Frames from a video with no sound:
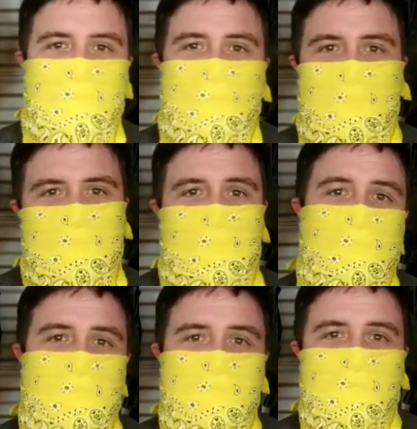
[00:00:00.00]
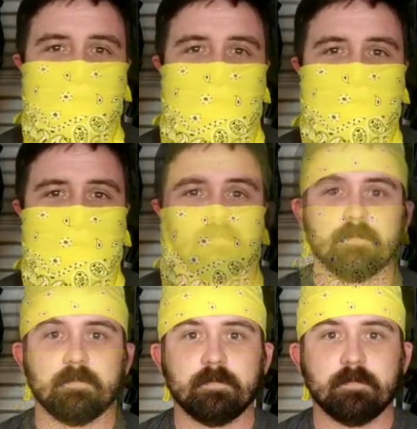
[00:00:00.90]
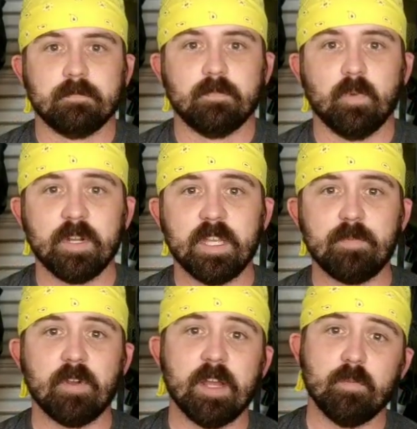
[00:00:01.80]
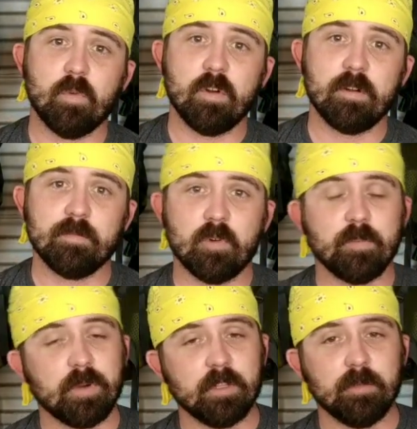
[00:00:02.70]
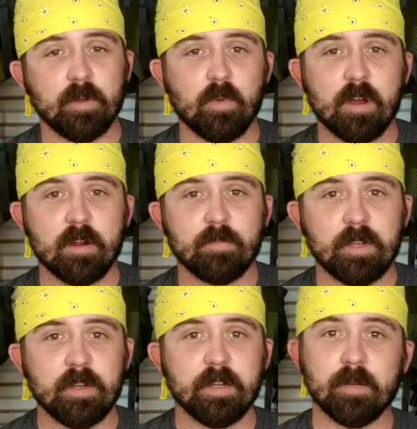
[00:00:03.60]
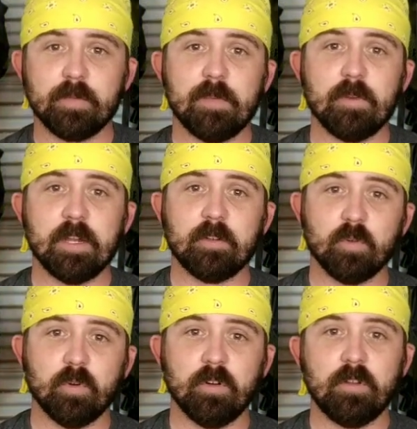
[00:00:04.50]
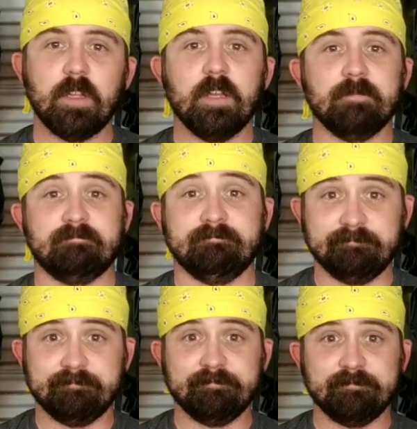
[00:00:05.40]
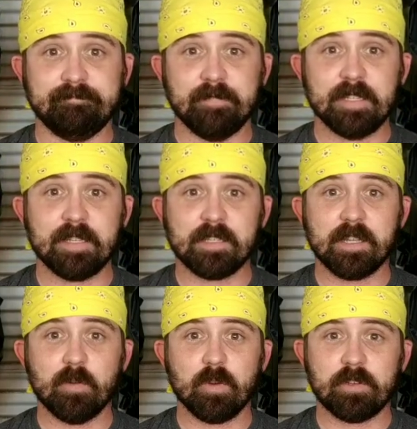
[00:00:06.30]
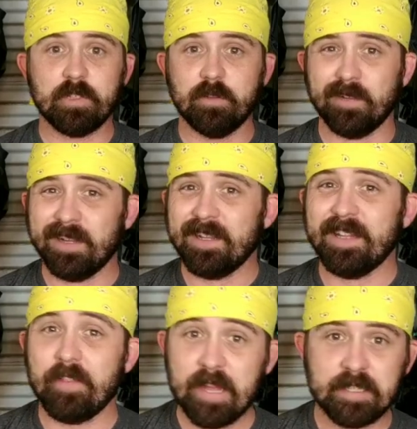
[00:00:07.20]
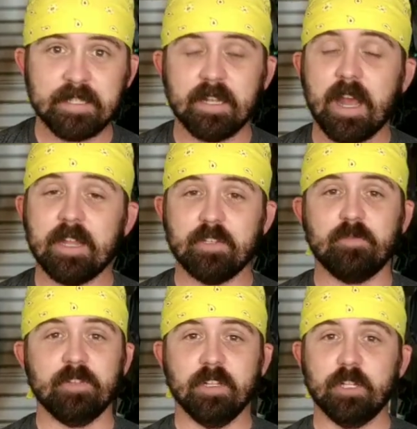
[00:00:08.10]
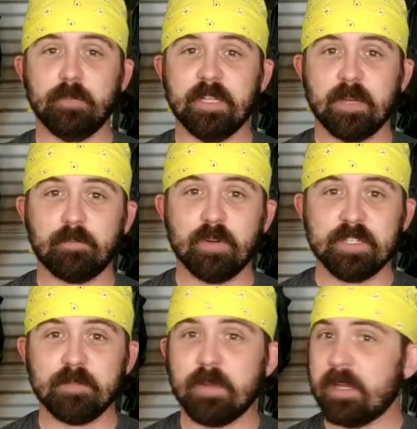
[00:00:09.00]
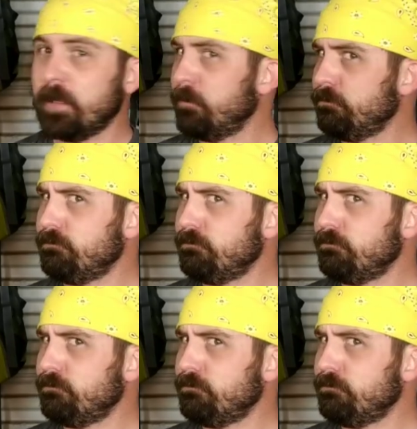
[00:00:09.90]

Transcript: to do all the same things that your buff did. Want to keep your head warm or put a little bit of water up there to help keep your head cool? This thing's going to work too. Now that said, I do feel a little bit like Prison Mike.